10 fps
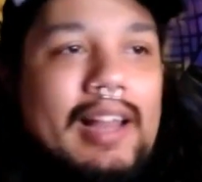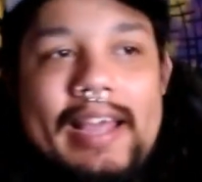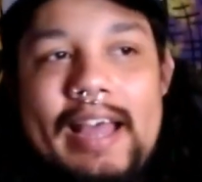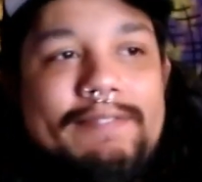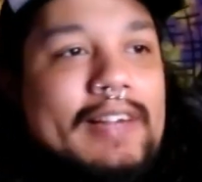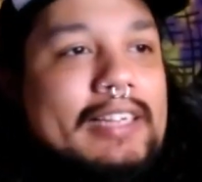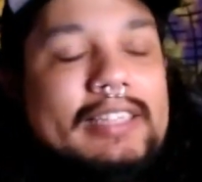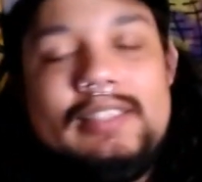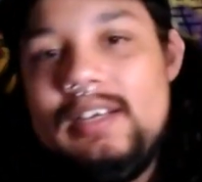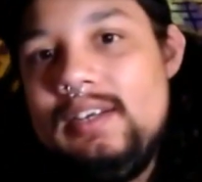Like, I
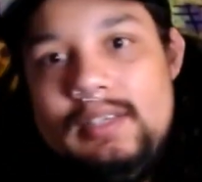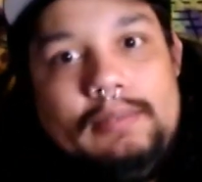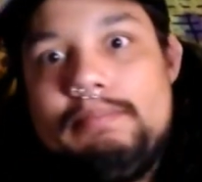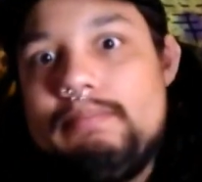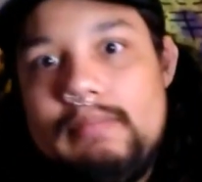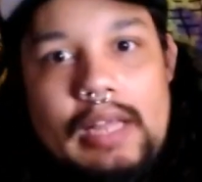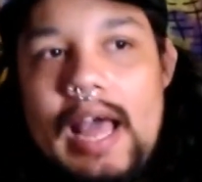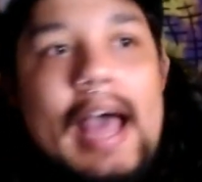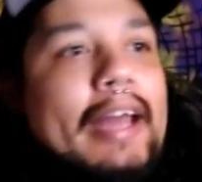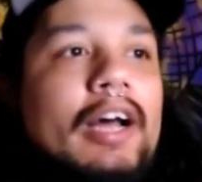
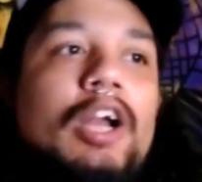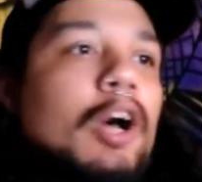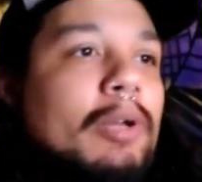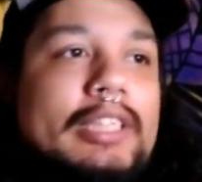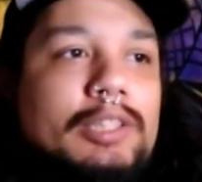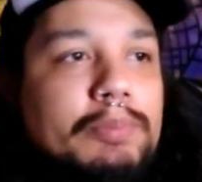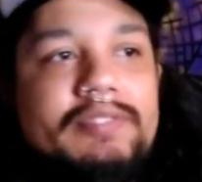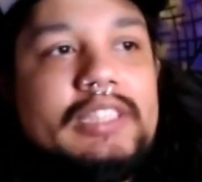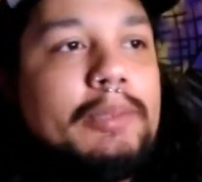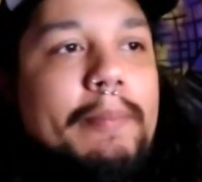don't know what this
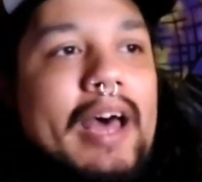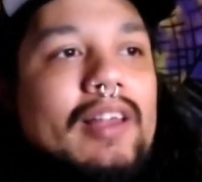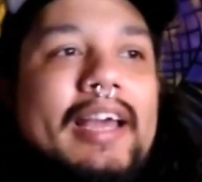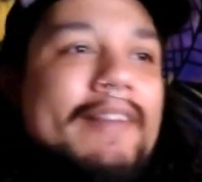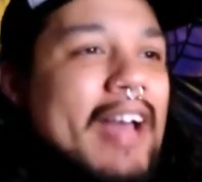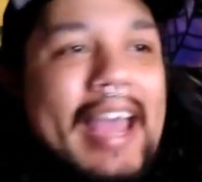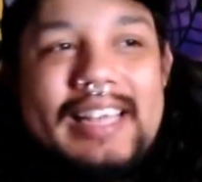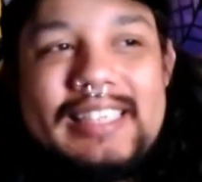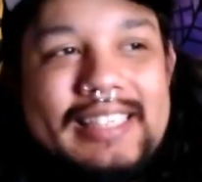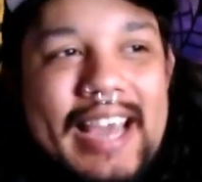movie is about. Like, if I
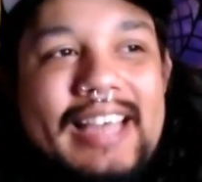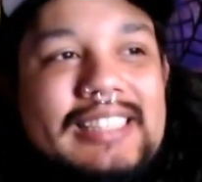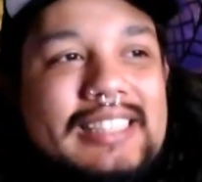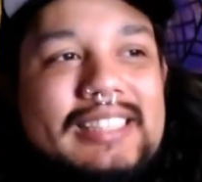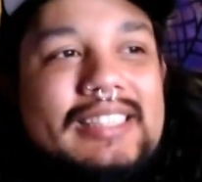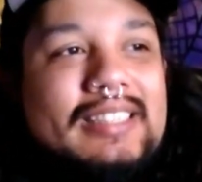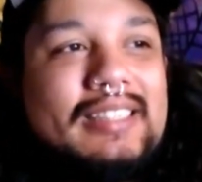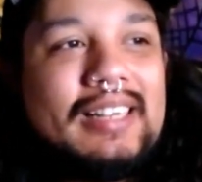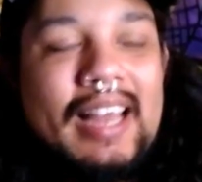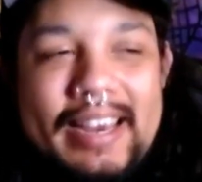had to guess,
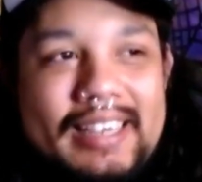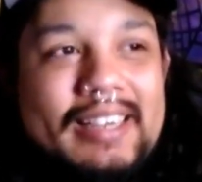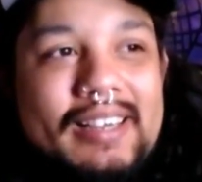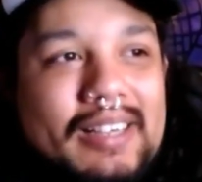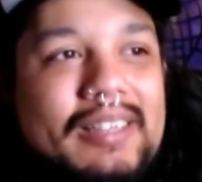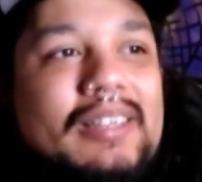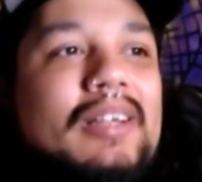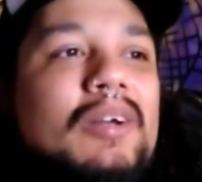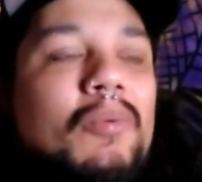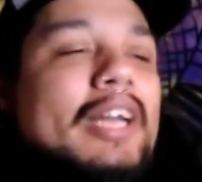like,
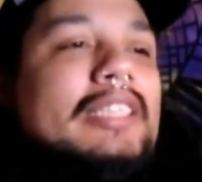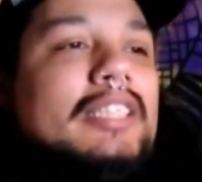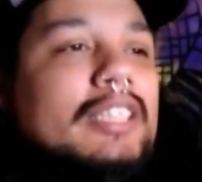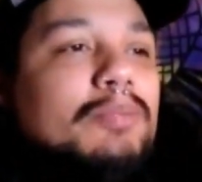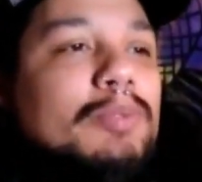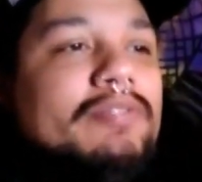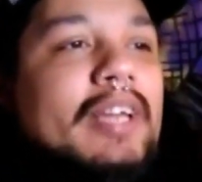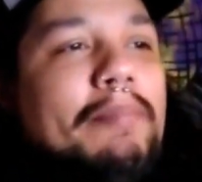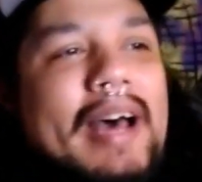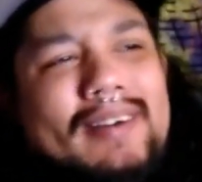what is this movie
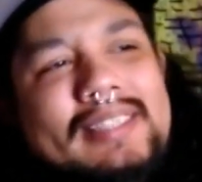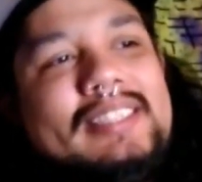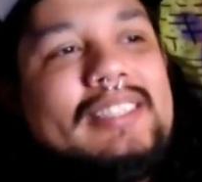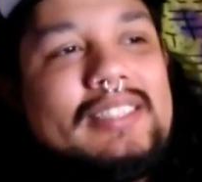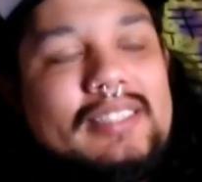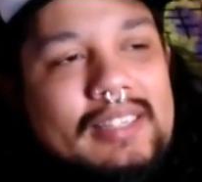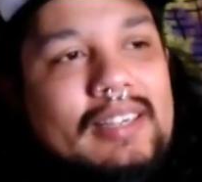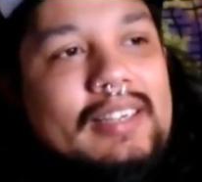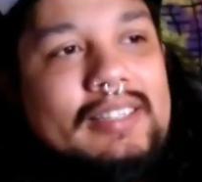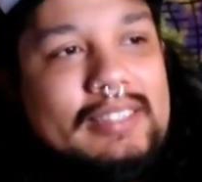about? This
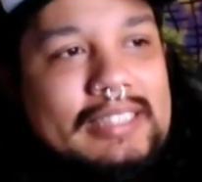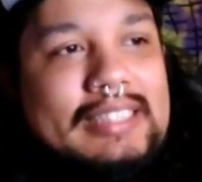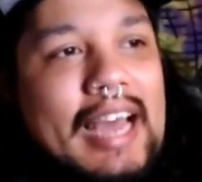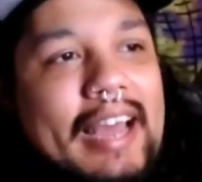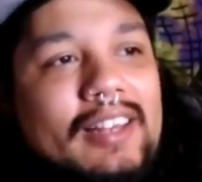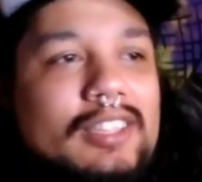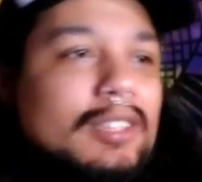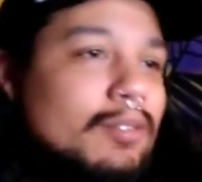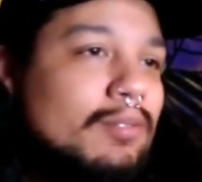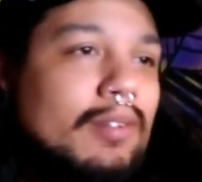guy
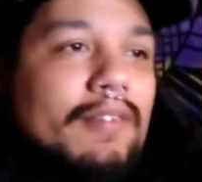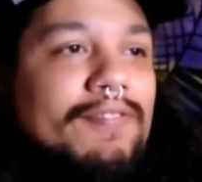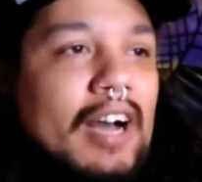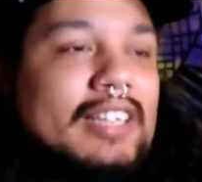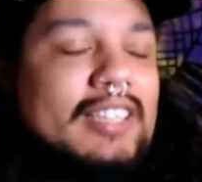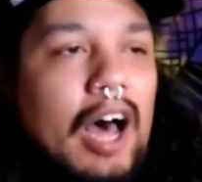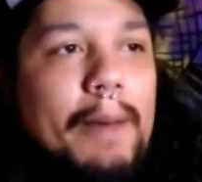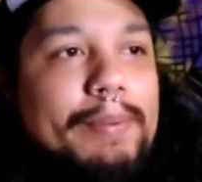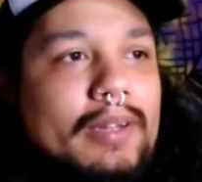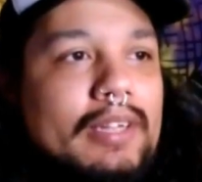looks fucked
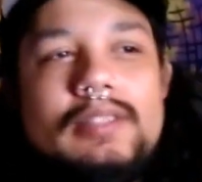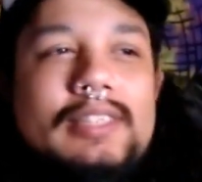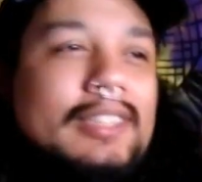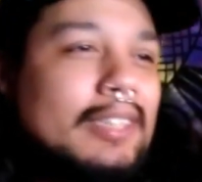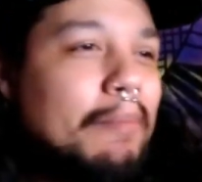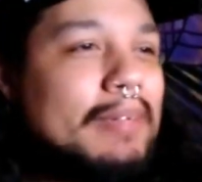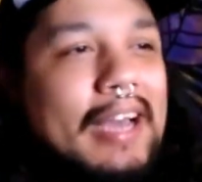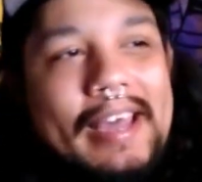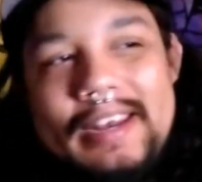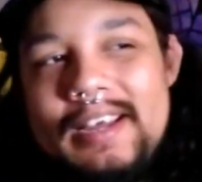up. There's some
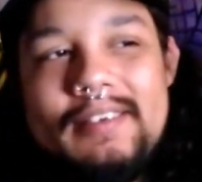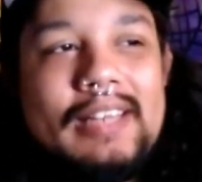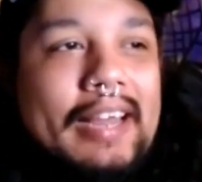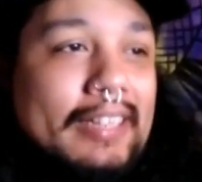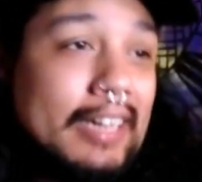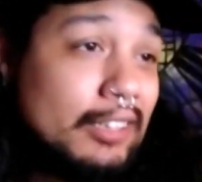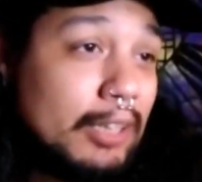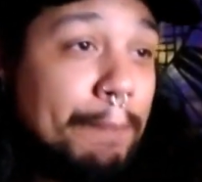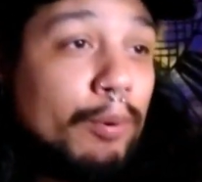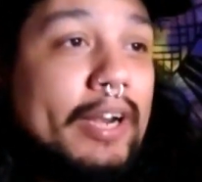kind of, like, there's
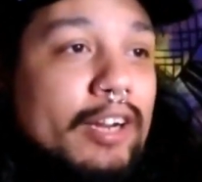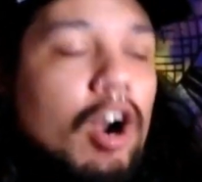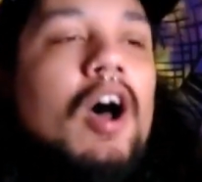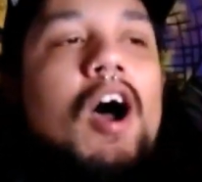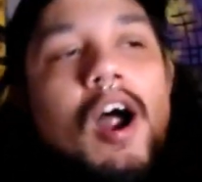a pretty girl.